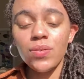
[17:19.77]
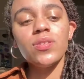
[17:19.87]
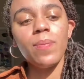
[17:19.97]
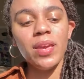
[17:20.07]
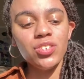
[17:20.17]

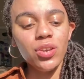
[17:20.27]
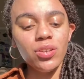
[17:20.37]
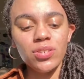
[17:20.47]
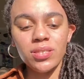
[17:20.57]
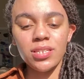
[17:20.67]
So make sure you're
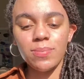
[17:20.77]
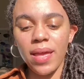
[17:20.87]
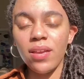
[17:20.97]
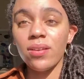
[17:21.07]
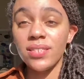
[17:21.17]
just
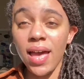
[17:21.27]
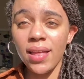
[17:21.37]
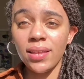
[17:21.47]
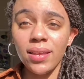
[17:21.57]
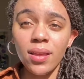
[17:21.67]
displaying your
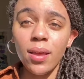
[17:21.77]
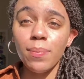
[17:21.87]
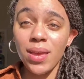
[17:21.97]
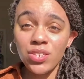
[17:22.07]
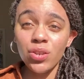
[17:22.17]
talent.
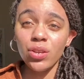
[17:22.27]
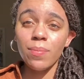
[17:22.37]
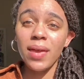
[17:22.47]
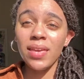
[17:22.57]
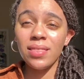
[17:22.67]
Make sure you're
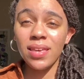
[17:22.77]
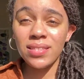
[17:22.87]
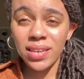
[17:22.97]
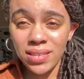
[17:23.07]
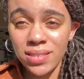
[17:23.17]
making
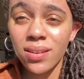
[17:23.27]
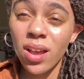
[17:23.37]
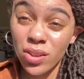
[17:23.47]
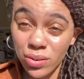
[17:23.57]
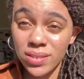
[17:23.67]
things easy to
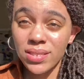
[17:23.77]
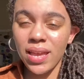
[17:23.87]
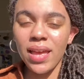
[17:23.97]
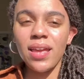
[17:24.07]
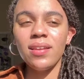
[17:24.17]

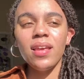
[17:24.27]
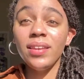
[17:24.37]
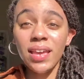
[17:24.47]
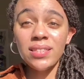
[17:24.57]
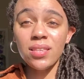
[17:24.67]
understand.
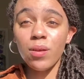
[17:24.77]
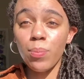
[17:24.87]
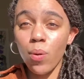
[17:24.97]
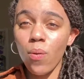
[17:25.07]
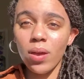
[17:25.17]
Get to the
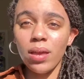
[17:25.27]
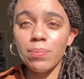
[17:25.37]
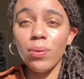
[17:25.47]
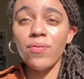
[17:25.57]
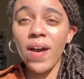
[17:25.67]
point.
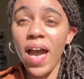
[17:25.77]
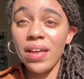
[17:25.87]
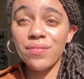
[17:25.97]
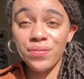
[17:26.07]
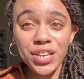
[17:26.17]
Provide
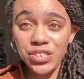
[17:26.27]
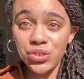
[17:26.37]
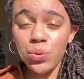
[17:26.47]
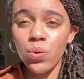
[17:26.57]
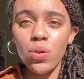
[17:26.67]

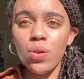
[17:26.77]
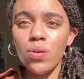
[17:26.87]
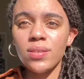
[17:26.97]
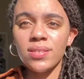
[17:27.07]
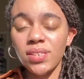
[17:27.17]

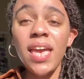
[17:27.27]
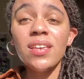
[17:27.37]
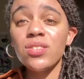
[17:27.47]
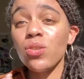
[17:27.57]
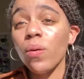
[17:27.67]
visuals. Take
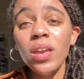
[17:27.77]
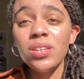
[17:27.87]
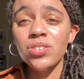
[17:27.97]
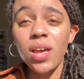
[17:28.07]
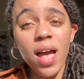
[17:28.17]

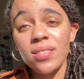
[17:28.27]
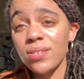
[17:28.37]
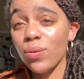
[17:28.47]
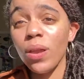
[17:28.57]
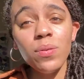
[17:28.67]
screenshots,
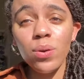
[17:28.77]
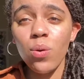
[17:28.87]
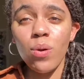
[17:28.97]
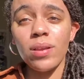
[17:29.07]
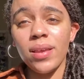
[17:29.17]
screen
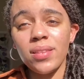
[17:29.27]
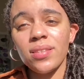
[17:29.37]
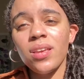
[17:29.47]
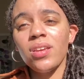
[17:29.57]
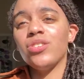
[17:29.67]
recordings.
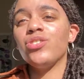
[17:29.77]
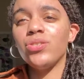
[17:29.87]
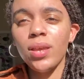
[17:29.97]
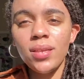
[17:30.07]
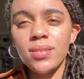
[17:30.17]

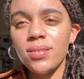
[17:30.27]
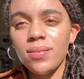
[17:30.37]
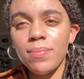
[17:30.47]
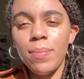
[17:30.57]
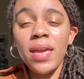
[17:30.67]
Just
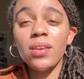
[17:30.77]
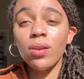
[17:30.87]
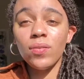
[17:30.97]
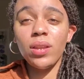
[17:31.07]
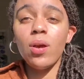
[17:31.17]
make
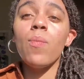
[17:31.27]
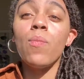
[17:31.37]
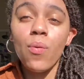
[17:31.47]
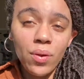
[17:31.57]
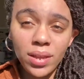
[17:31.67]
your video
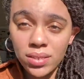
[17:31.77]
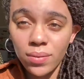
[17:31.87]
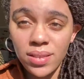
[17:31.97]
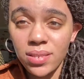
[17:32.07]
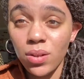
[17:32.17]
more
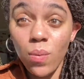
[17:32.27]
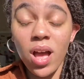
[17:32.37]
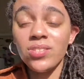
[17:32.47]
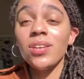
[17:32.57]
interesting to watch.